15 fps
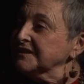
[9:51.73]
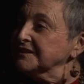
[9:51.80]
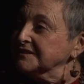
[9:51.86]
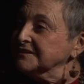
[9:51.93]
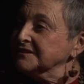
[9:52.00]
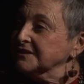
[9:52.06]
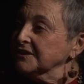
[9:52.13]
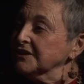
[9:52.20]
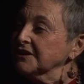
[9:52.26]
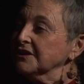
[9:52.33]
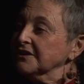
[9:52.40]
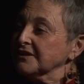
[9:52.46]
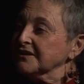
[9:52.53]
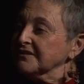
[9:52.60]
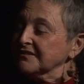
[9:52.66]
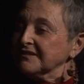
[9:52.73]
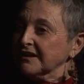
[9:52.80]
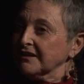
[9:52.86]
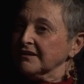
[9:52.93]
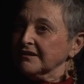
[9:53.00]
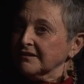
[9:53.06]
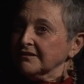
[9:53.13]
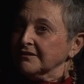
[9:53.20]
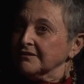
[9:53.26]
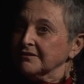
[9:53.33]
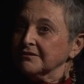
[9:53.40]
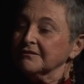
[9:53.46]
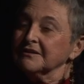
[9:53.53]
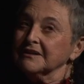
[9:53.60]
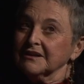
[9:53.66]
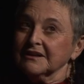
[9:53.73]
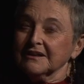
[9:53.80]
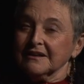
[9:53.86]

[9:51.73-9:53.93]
is, you can say, uh-oh.